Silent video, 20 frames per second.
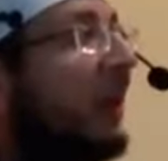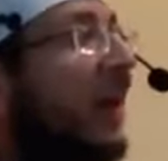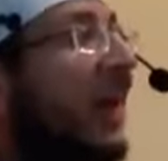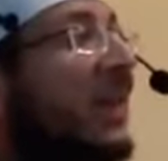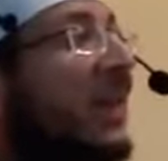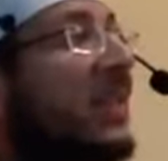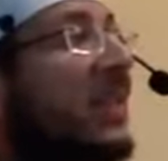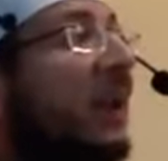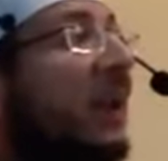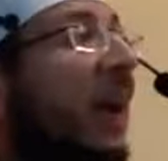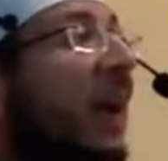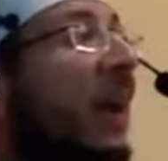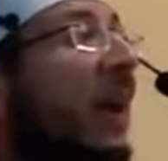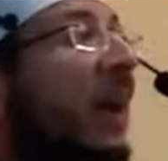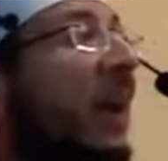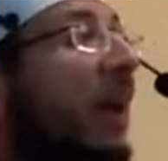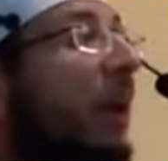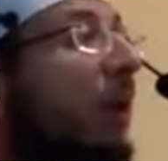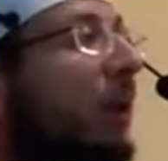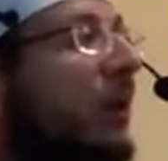that's a
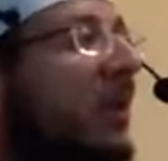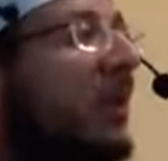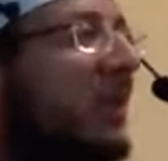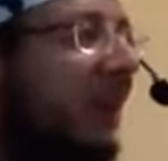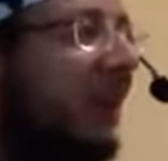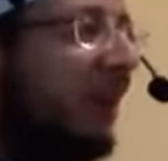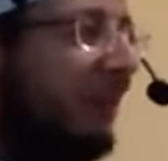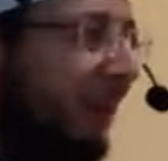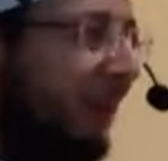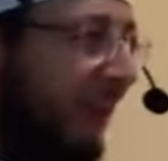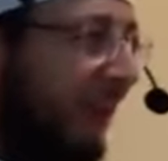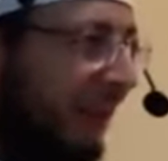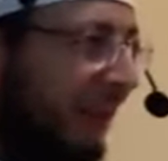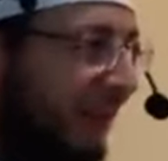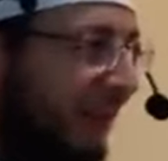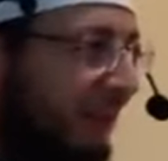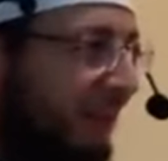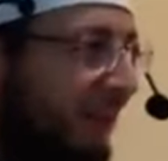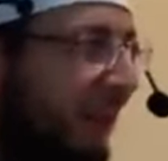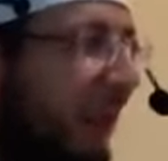linguistic meaning.
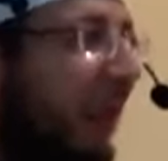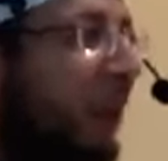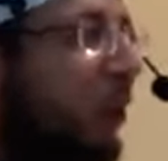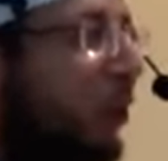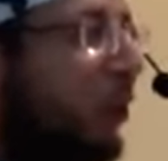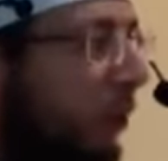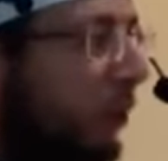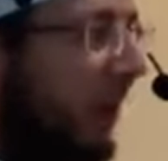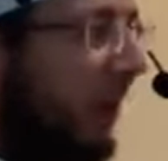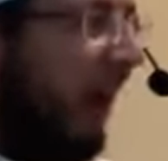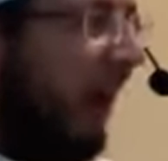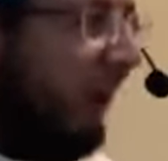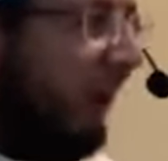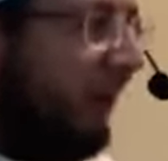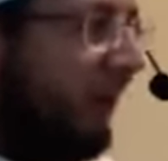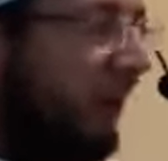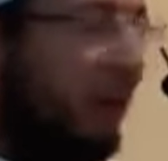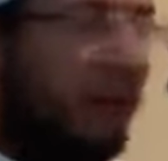It could have.